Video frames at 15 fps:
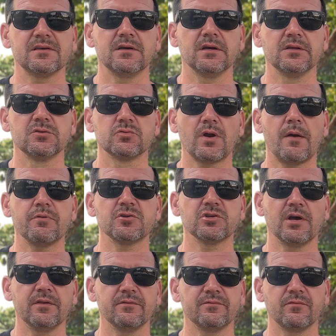a drop
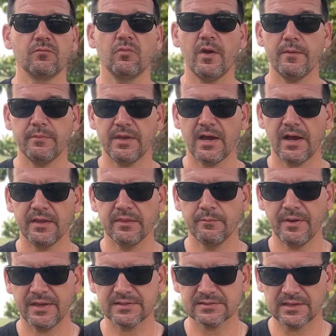shot from way behind the
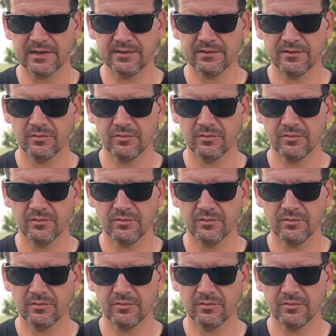baseline,